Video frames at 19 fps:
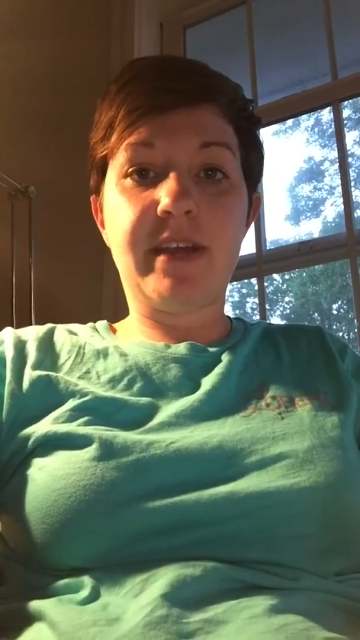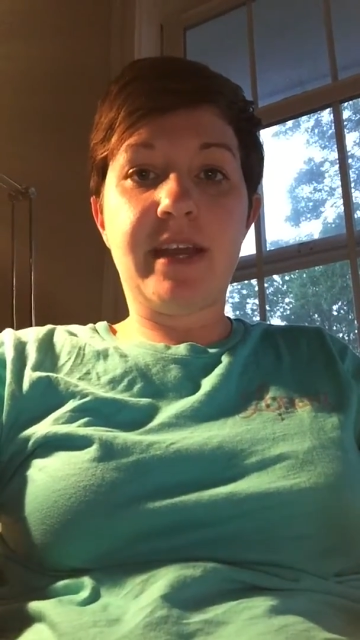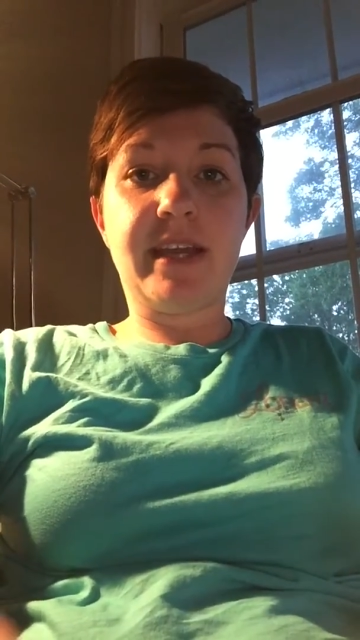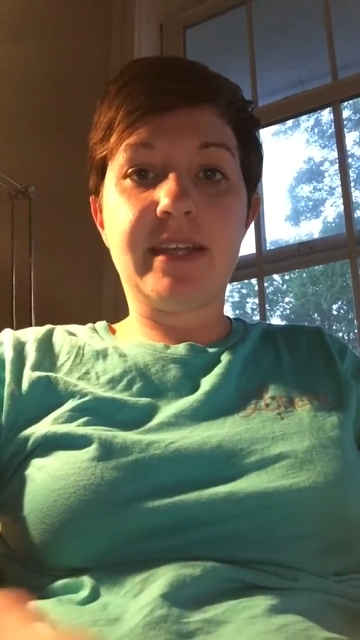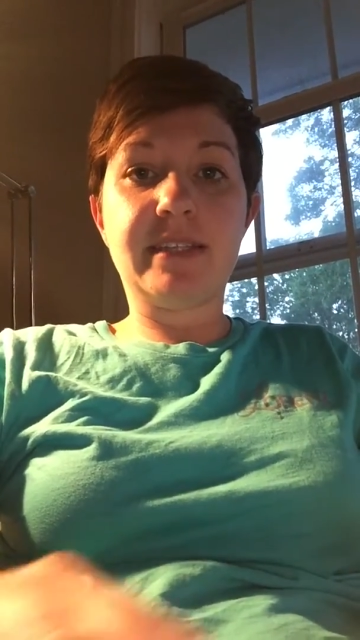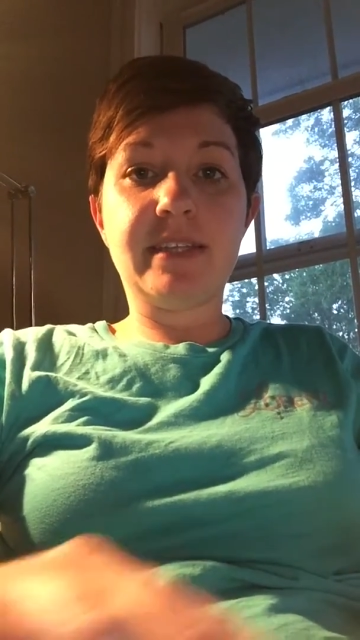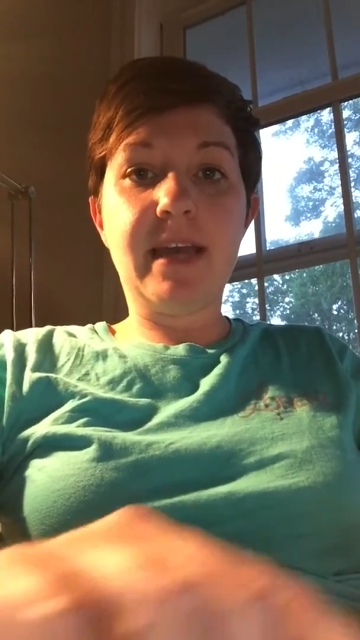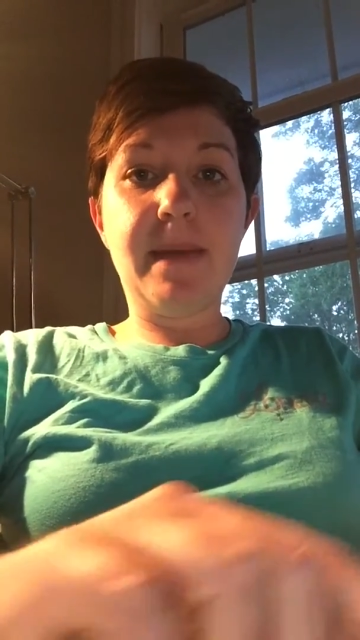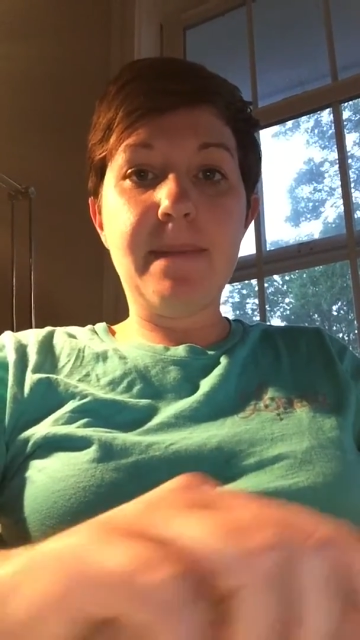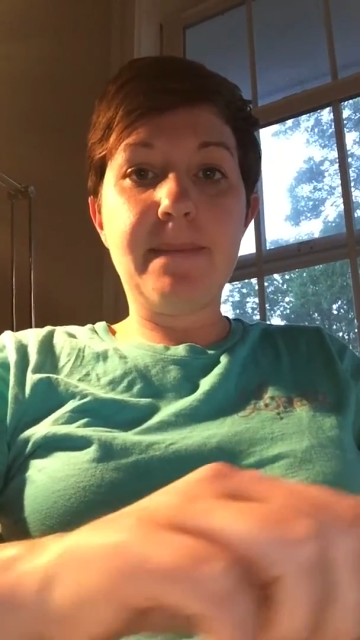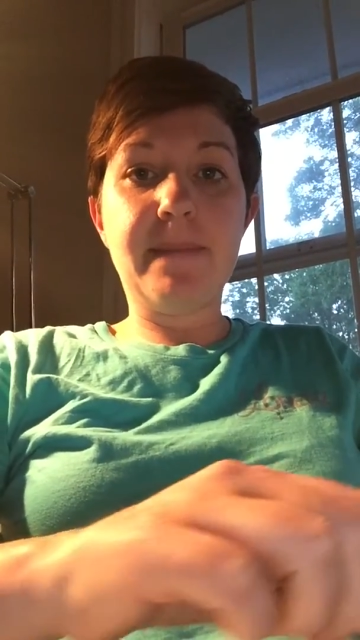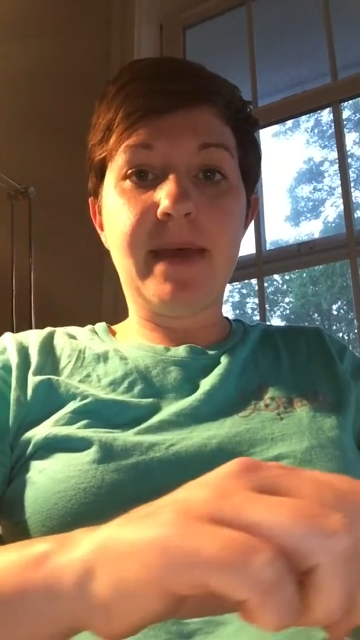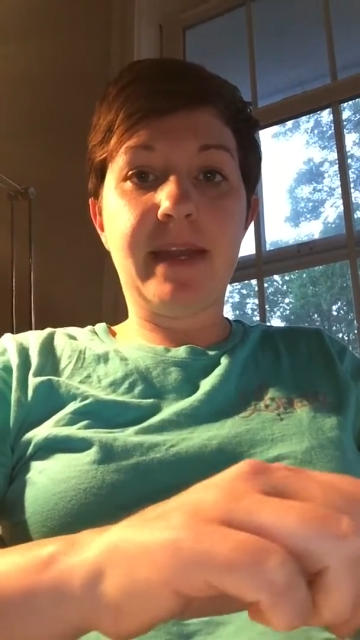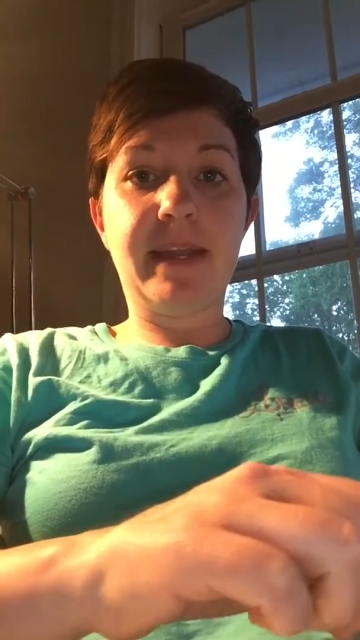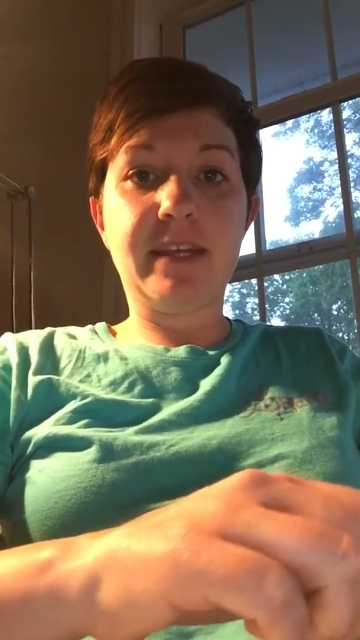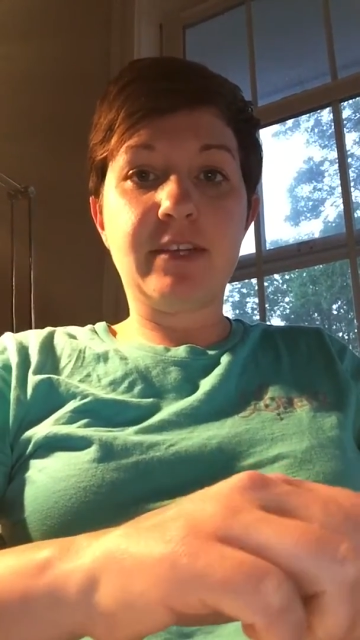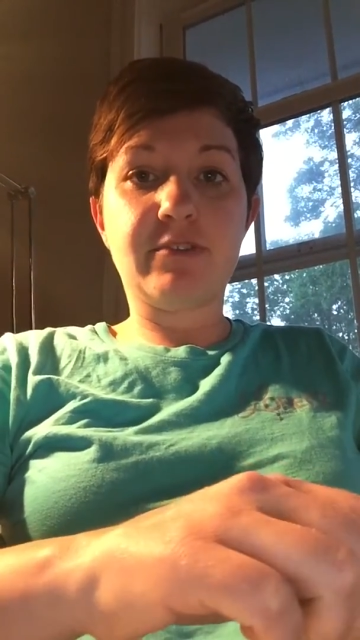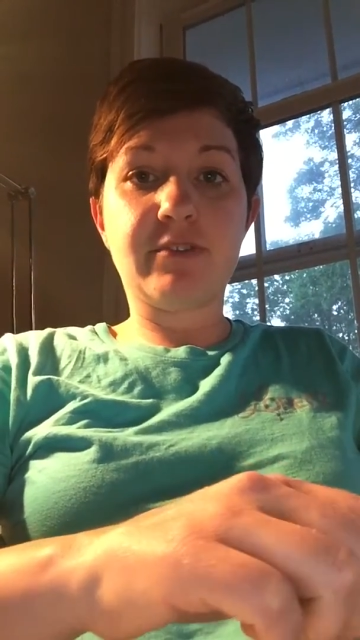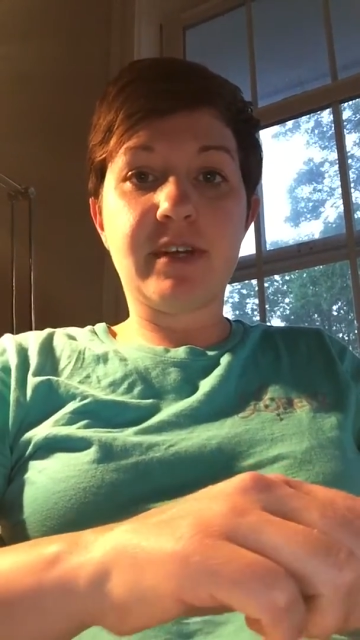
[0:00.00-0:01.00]

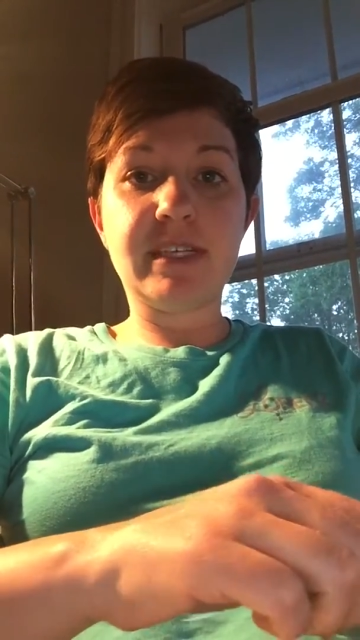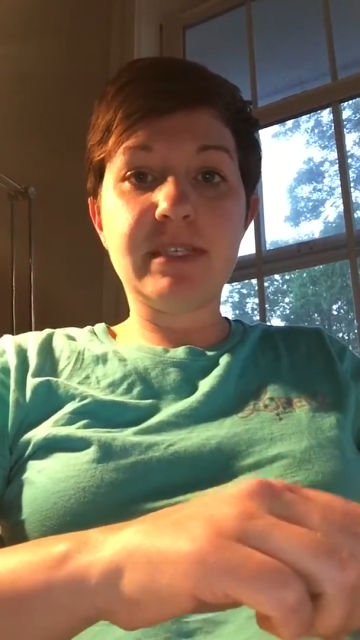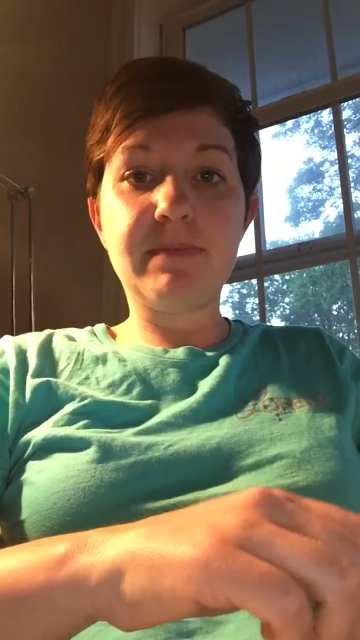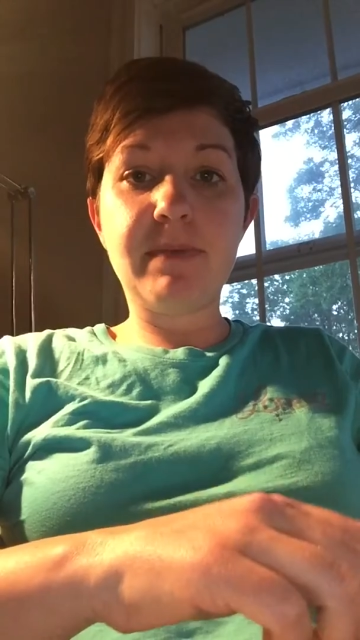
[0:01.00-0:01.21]
antiemetic drugs.